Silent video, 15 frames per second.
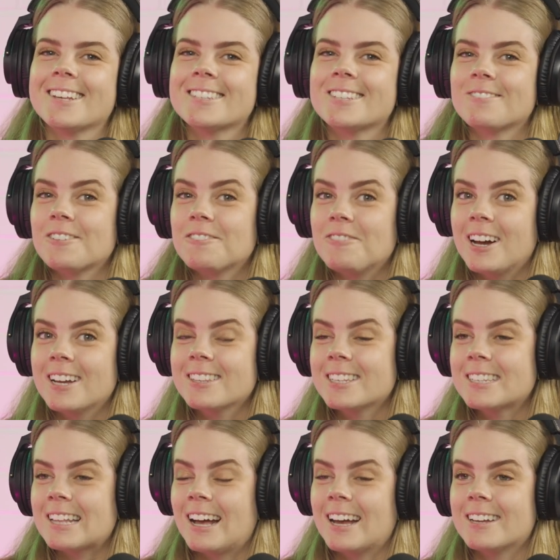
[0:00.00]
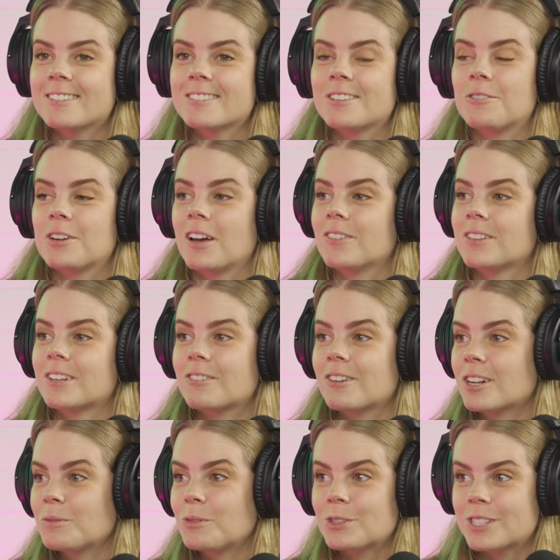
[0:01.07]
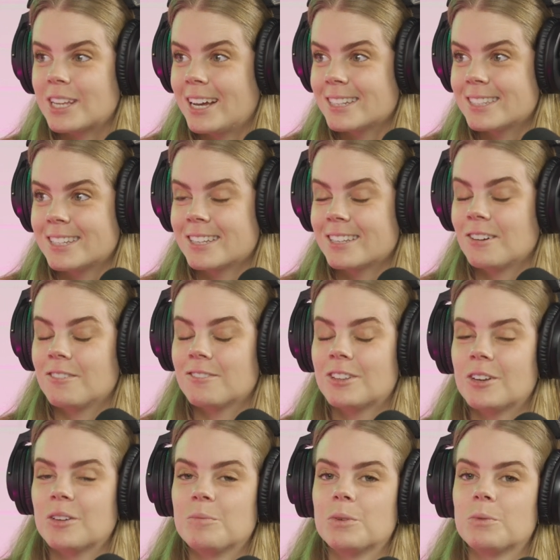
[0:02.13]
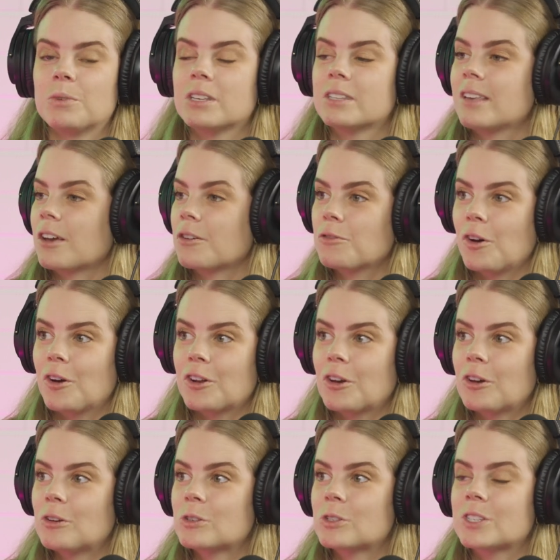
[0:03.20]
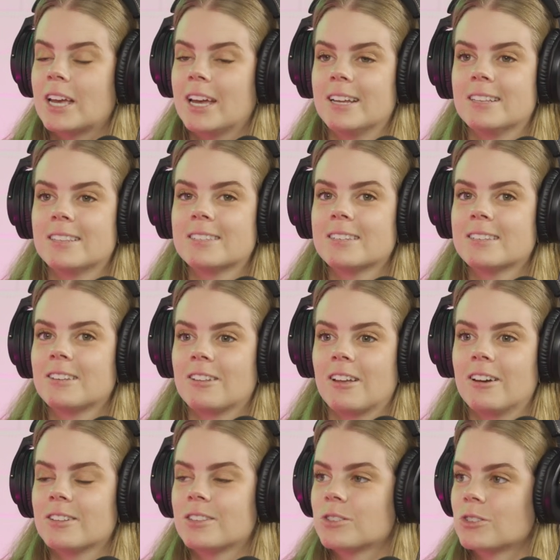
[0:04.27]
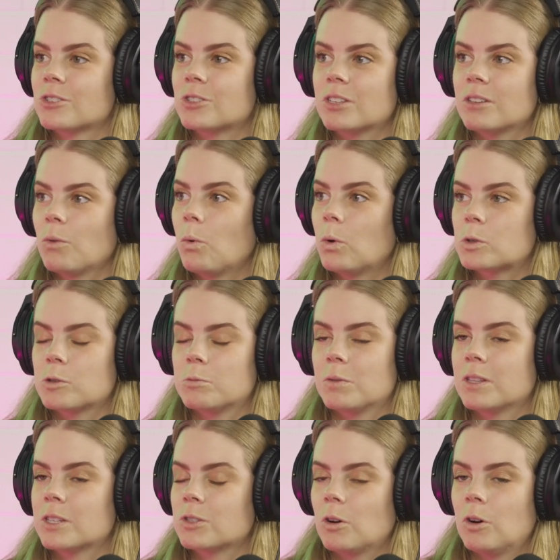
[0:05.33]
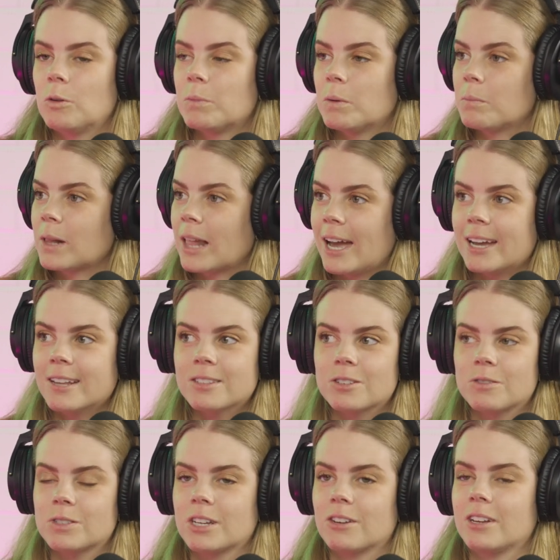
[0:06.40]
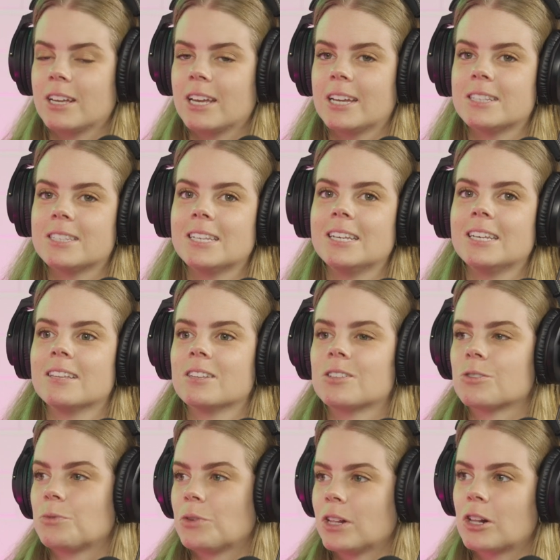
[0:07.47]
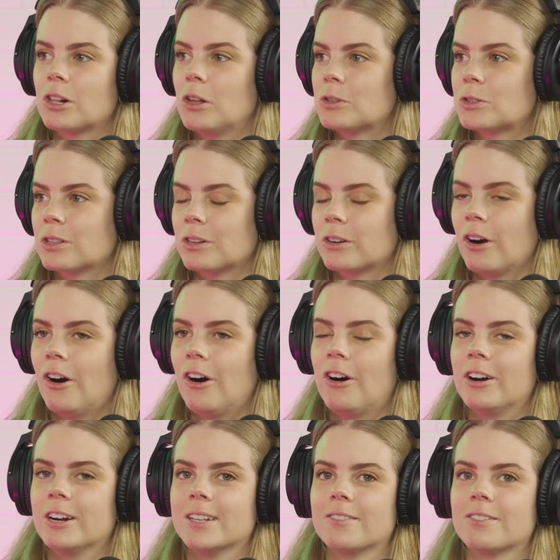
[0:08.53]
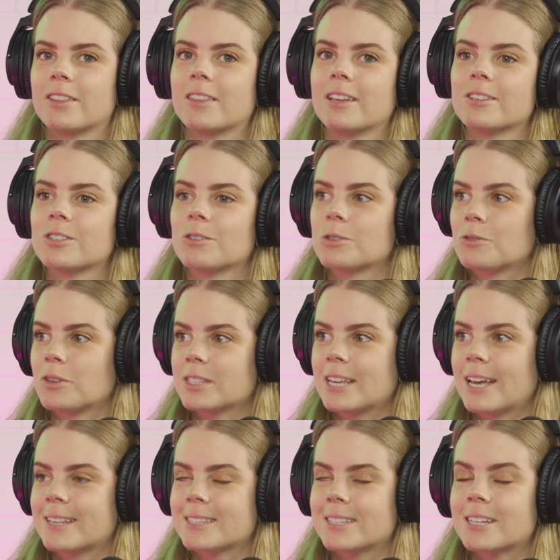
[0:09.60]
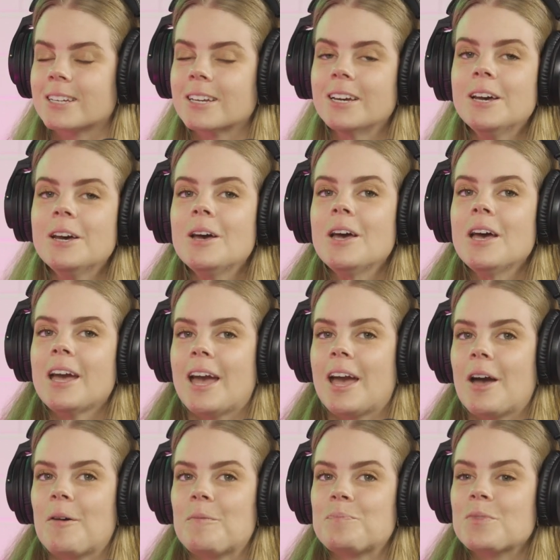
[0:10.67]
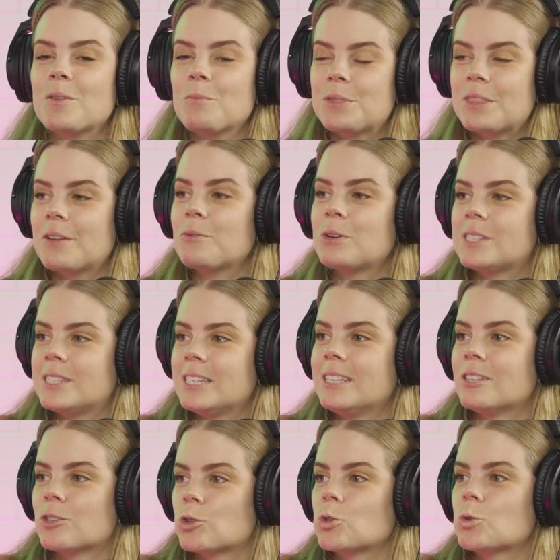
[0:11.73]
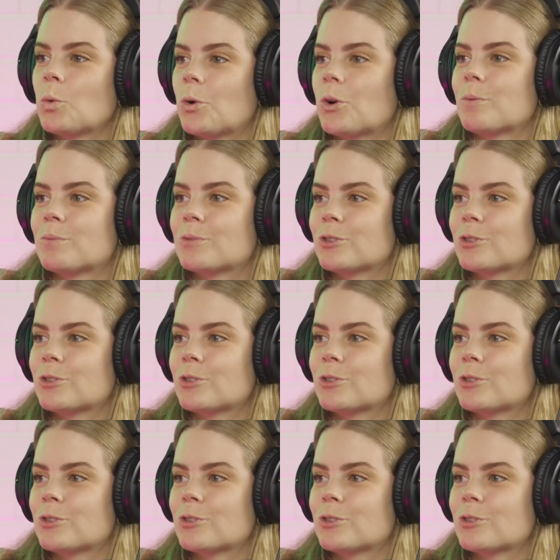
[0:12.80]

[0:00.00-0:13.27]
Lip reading: So we find these lions and we have an incredible sighting of them, and we take photos, and it's just awesome on this open plains of Serengeti, and it's really close to the car and everything. So it was fantastic. But then we see the storm